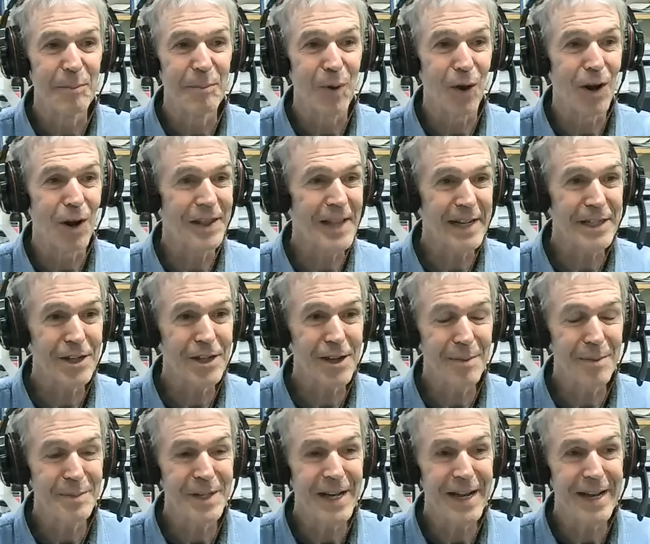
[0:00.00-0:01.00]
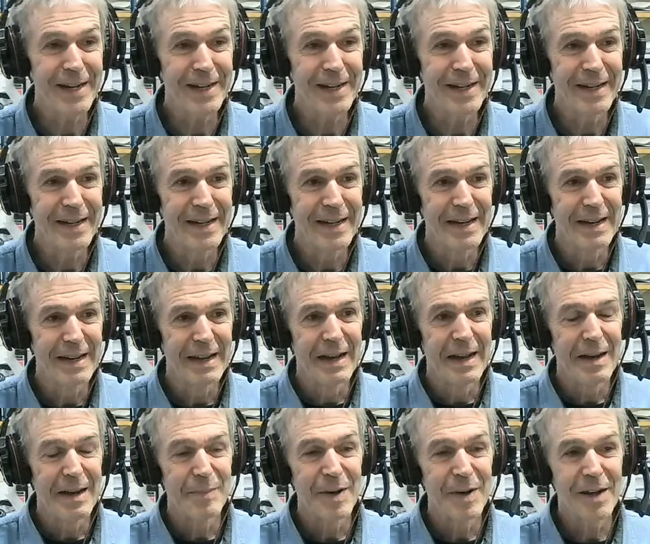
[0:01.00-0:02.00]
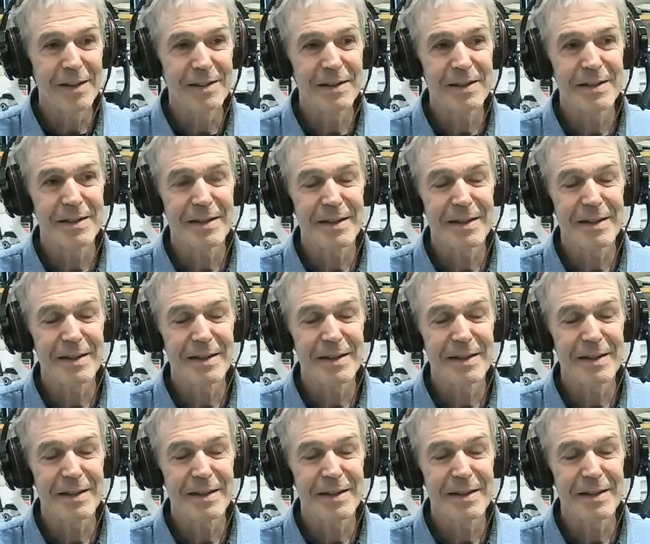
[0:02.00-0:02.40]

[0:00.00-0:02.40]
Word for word: Politics comes in, but